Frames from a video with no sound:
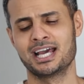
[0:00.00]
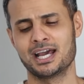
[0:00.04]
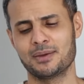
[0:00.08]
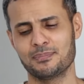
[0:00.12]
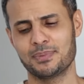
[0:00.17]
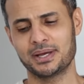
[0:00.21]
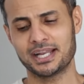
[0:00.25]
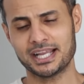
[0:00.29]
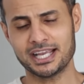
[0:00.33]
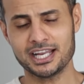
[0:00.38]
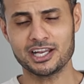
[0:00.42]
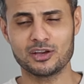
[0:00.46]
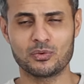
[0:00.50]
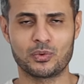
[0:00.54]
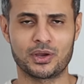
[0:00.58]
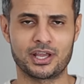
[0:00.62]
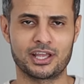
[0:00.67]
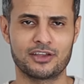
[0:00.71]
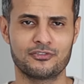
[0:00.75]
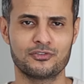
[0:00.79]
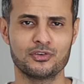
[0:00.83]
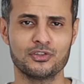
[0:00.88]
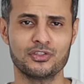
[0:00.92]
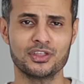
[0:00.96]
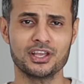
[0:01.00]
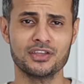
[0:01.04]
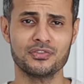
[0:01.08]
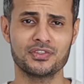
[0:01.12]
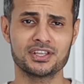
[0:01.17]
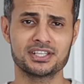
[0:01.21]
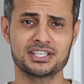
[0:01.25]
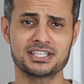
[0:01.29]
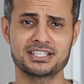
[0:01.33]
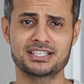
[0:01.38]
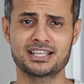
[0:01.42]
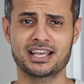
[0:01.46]
But anyway, if you think
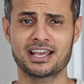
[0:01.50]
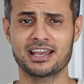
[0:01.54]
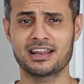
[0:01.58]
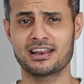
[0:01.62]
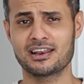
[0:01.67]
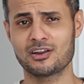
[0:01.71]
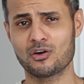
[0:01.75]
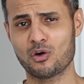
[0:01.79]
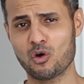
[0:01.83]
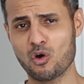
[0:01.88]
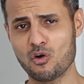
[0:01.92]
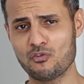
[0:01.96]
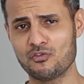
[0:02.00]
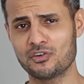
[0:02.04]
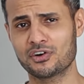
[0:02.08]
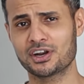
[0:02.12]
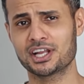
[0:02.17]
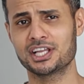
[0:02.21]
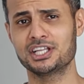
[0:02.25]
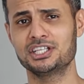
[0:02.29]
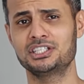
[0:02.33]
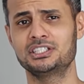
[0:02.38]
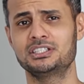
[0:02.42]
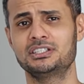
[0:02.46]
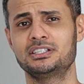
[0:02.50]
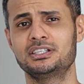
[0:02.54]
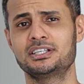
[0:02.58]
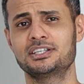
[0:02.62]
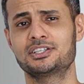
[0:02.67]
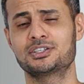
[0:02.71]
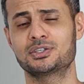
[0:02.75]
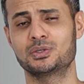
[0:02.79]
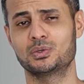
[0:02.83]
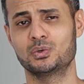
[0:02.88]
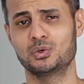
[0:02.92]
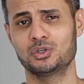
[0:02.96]
this is an over-engineered
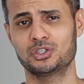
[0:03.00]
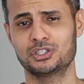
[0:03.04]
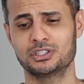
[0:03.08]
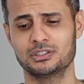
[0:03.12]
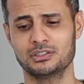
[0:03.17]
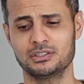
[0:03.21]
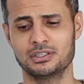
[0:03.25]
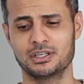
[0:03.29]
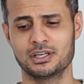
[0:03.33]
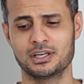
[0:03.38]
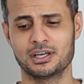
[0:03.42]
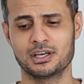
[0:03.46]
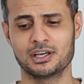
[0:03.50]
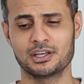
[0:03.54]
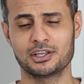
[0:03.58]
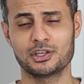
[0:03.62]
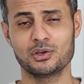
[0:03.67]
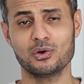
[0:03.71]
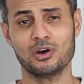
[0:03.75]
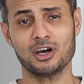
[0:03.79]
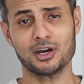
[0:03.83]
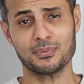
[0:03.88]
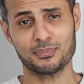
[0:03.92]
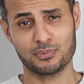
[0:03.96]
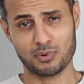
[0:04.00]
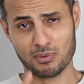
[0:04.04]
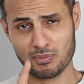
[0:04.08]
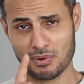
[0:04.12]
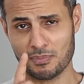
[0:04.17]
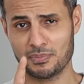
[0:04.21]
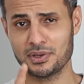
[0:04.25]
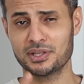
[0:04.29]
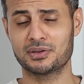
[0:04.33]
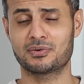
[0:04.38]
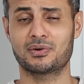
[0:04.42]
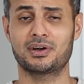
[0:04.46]
solution, you are
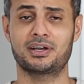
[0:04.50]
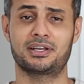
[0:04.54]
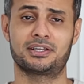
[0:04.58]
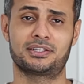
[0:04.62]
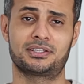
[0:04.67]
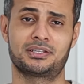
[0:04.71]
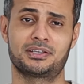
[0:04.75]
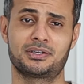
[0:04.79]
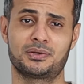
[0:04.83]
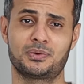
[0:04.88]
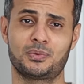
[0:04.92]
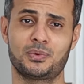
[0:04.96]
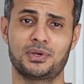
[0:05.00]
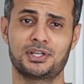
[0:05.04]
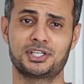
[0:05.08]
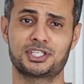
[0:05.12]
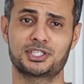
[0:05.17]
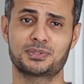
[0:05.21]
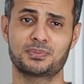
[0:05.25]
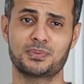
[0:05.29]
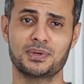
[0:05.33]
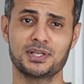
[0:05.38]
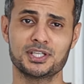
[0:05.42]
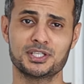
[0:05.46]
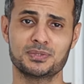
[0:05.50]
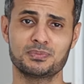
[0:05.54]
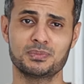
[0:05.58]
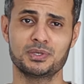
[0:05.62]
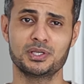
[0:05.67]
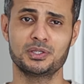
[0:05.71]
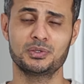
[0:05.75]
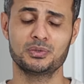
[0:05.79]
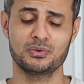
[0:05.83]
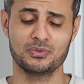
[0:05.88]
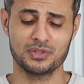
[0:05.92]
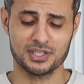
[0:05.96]
probably right, which brings
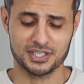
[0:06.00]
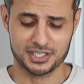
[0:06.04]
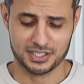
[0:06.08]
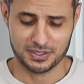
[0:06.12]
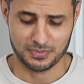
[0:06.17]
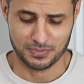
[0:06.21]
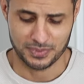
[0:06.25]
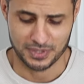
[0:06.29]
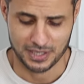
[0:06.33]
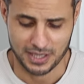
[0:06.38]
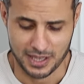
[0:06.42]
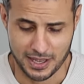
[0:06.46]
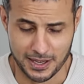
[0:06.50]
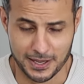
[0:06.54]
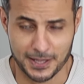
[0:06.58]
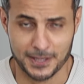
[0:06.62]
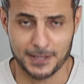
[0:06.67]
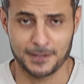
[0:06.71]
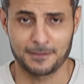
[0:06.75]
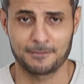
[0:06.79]
me to this simple hack.